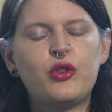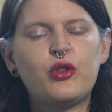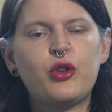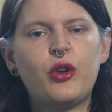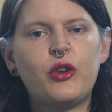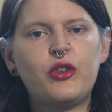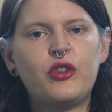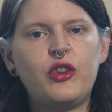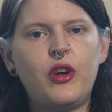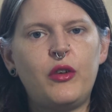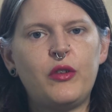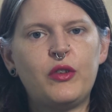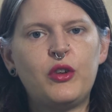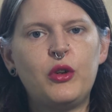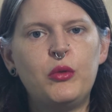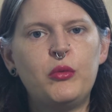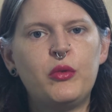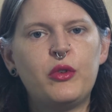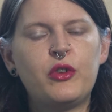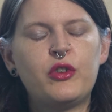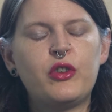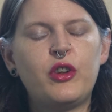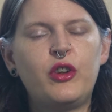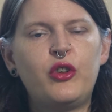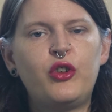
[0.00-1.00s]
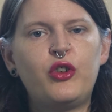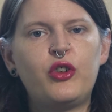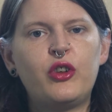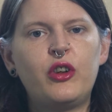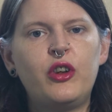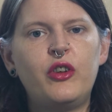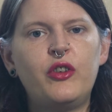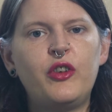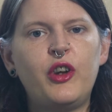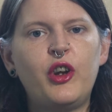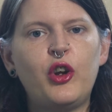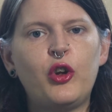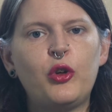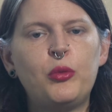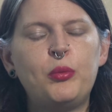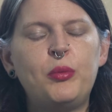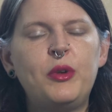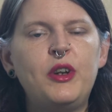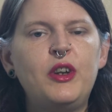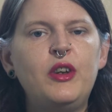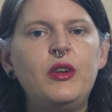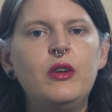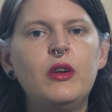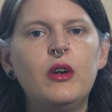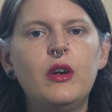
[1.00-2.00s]
trying to have a conversation, and then I'd
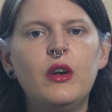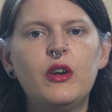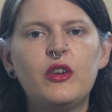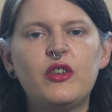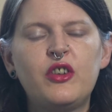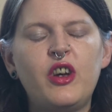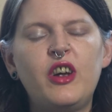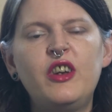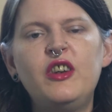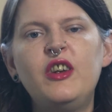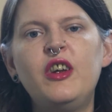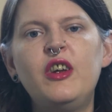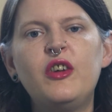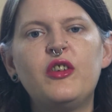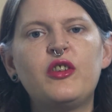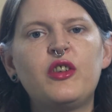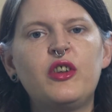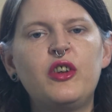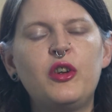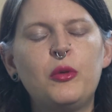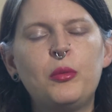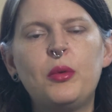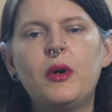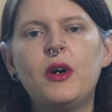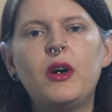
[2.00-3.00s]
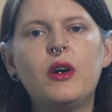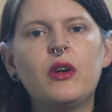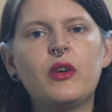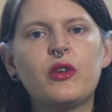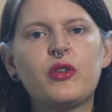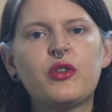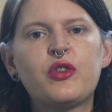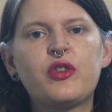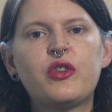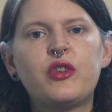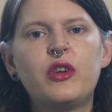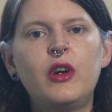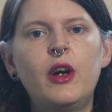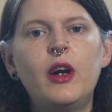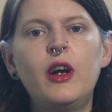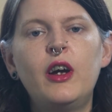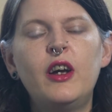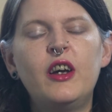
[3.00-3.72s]
be 10 years in the past,